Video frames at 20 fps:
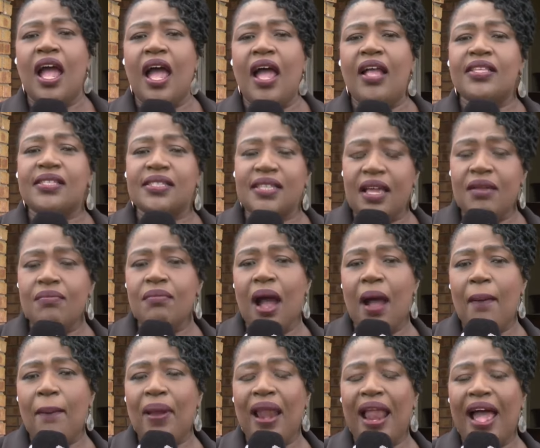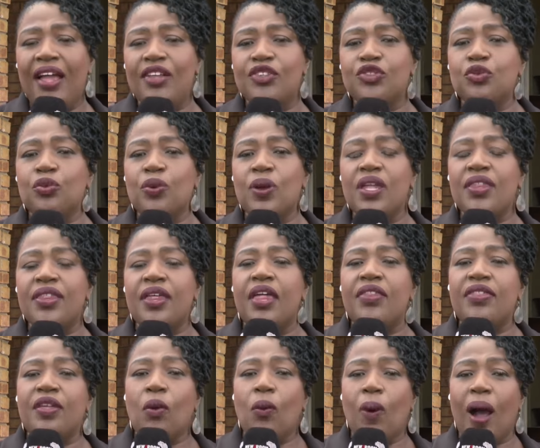Uh, same applies with
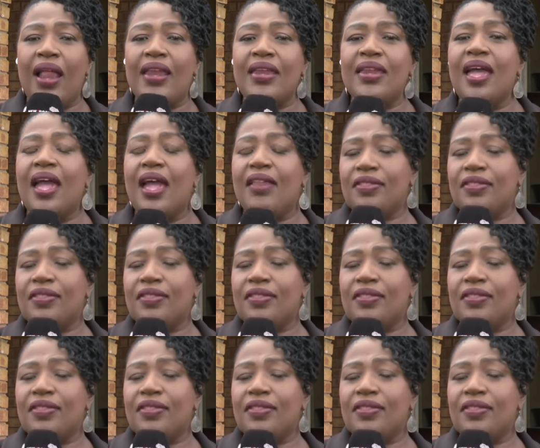the one